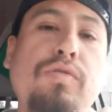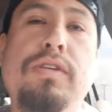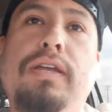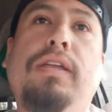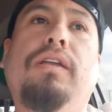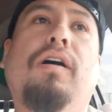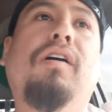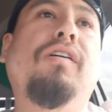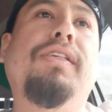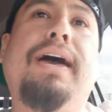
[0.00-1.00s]
and
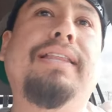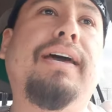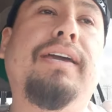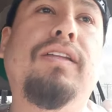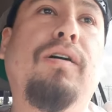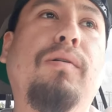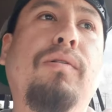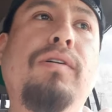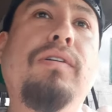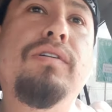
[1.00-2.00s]
all that, like, you know,
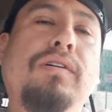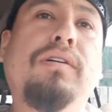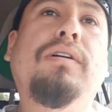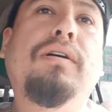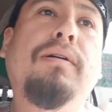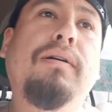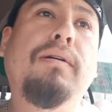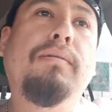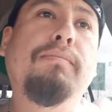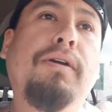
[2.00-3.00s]

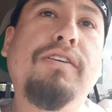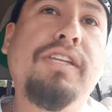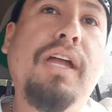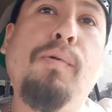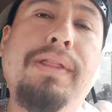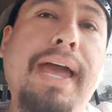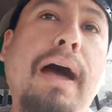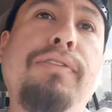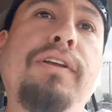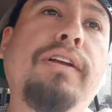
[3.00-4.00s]
because they're not really
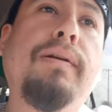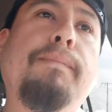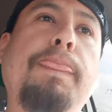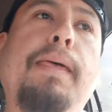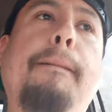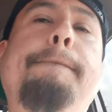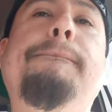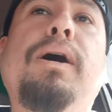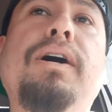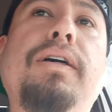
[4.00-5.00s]
out there,
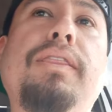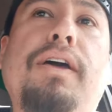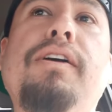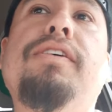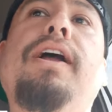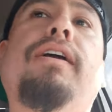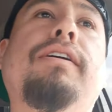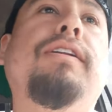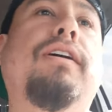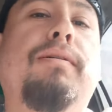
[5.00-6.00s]
but they're there,
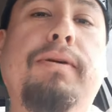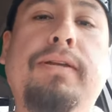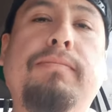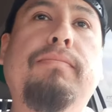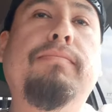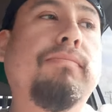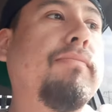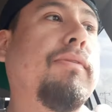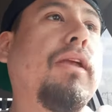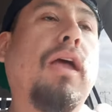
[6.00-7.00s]
you know what I
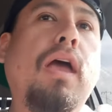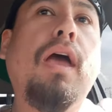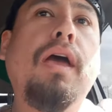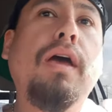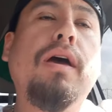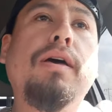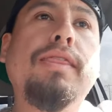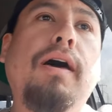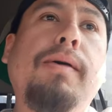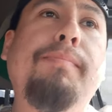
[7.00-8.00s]
mean?
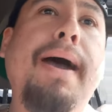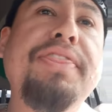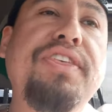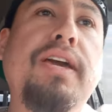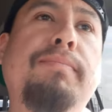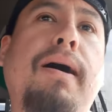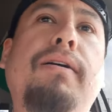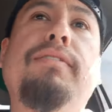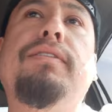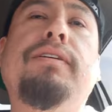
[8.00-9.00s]
Now, the bad thing about
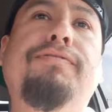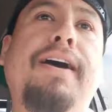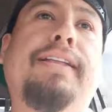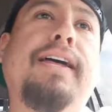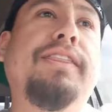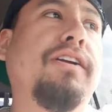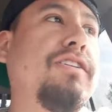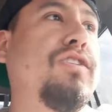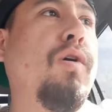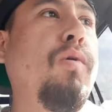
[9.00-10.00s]
the fact that they're
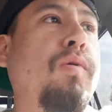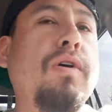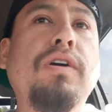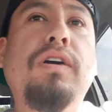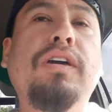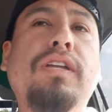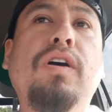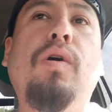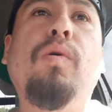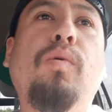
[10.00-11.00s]
so, you
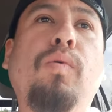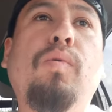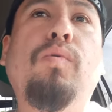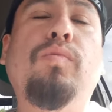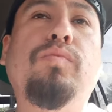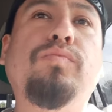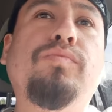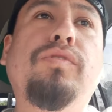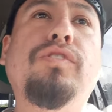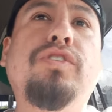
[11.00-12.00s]
know,
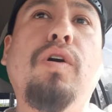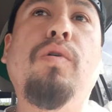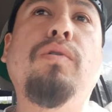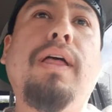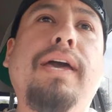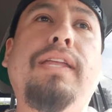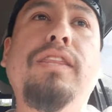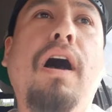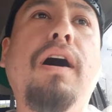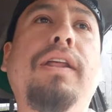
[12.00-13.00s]
so, like,
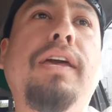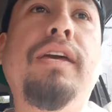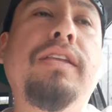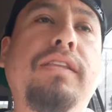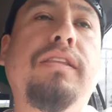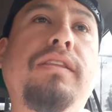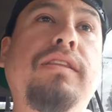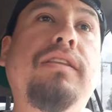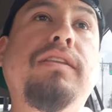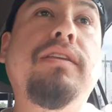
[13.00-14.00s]
not in
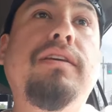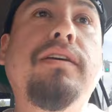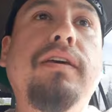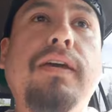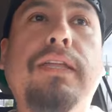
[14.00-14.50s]
the